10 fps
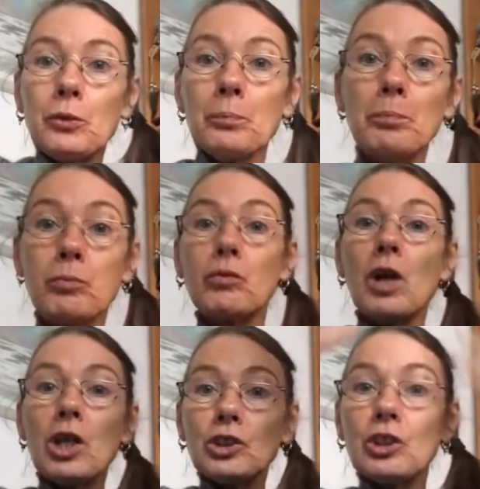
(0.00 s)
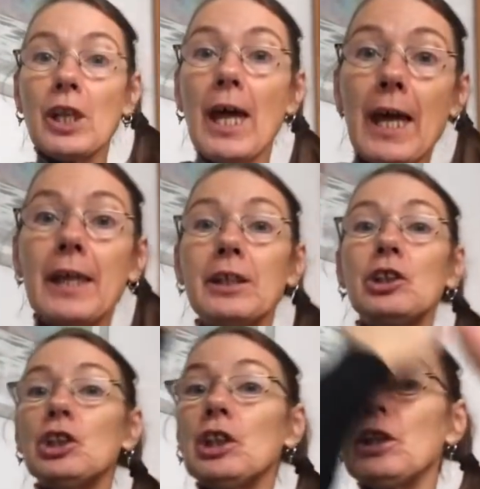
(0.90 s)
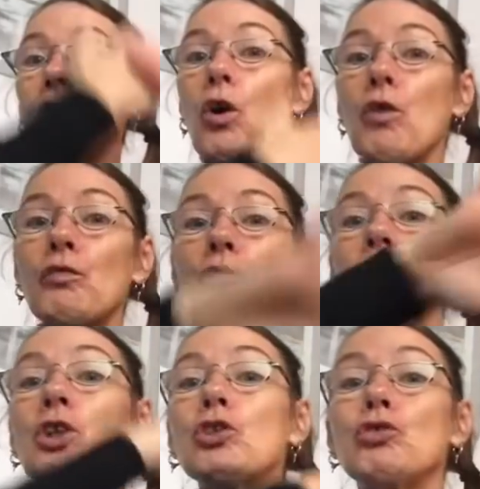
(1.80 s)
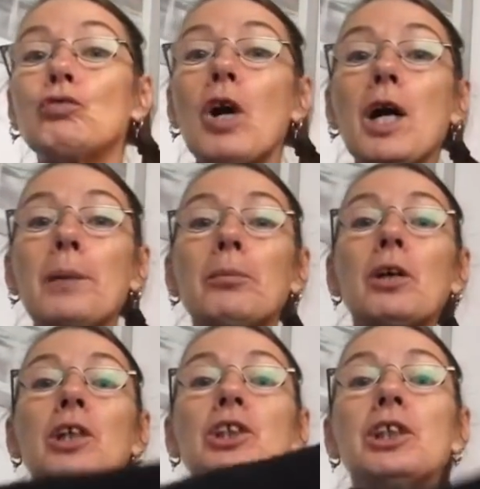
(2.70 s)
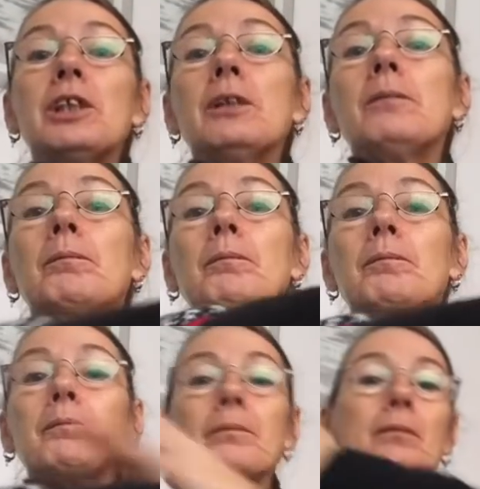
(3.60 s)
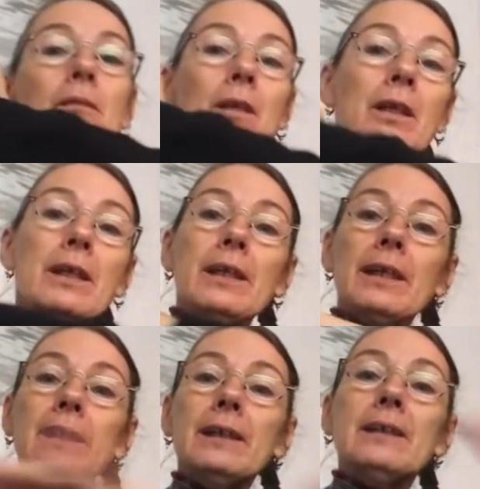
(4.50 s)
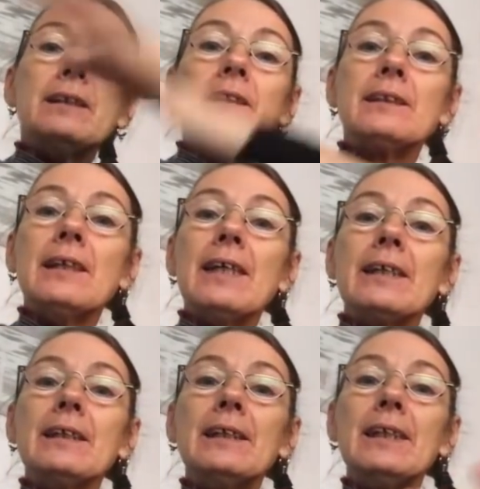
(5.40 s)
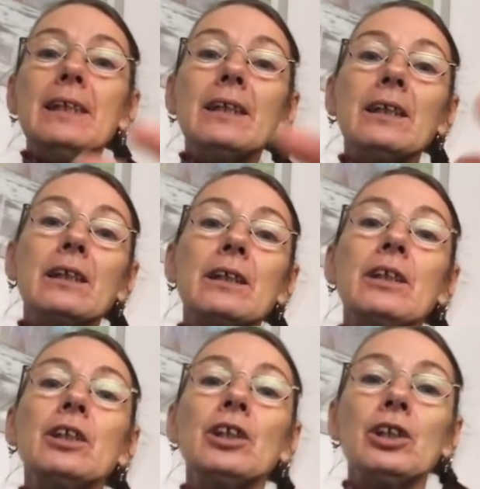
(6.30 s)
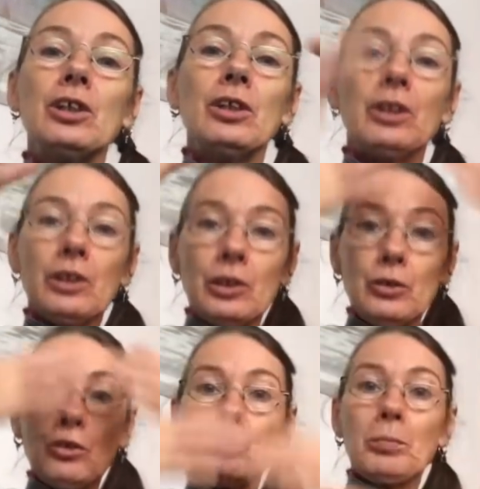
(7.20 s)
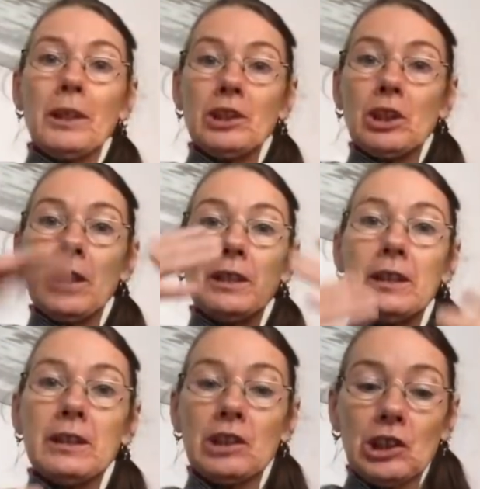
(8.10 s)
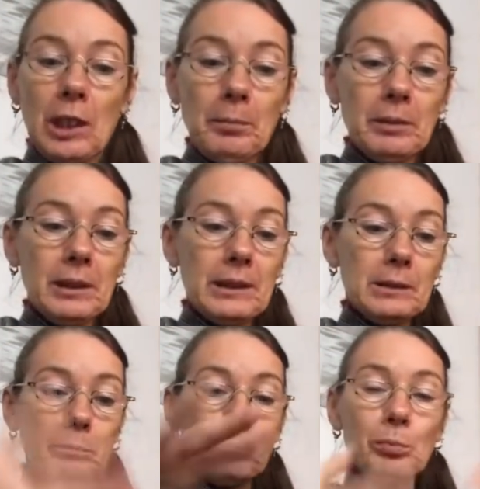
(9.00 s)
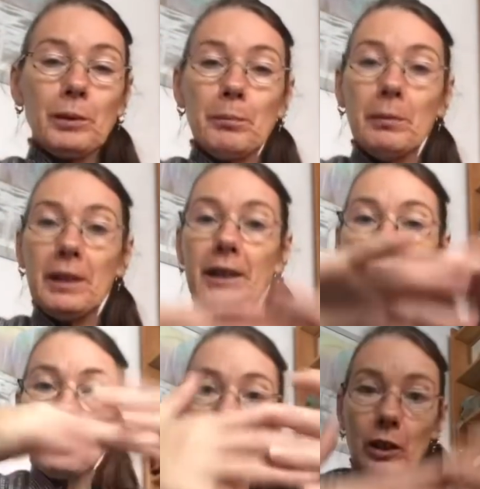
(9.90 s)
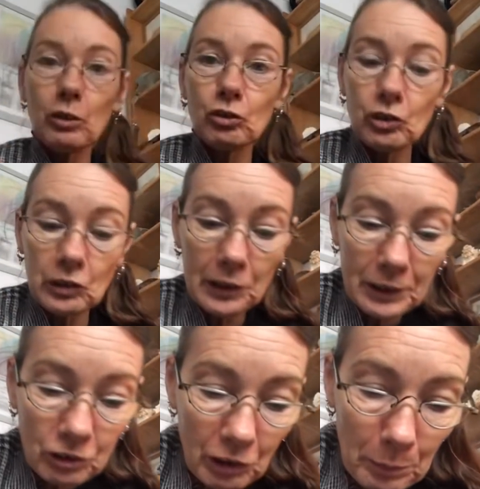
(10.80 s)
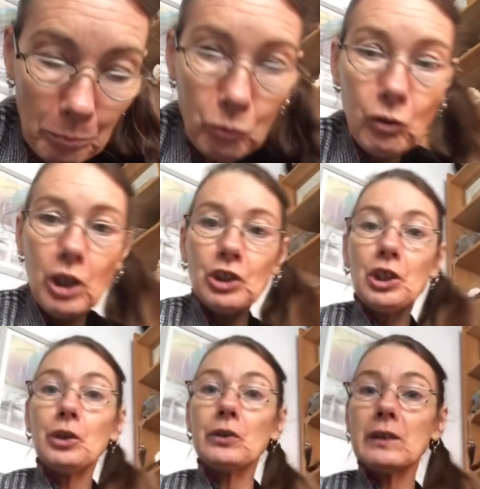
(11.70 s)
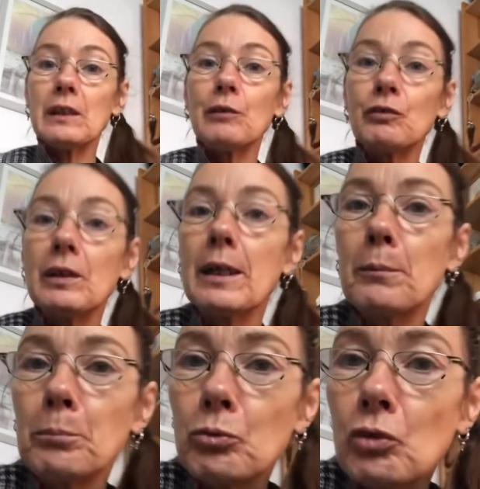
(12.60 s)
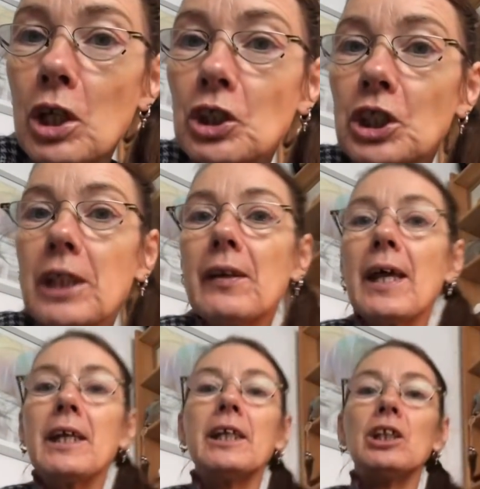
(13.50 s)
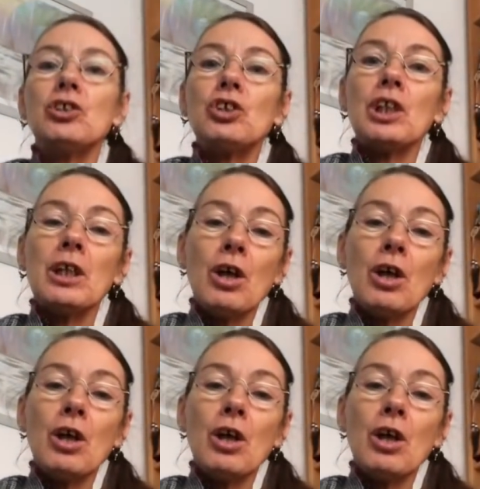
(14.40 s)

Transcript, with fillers: can brush that energy off. Dry brushing is a technique used by Chinese, Japanese, and probably many other cultures, literally brushing yourself down, brushing that energy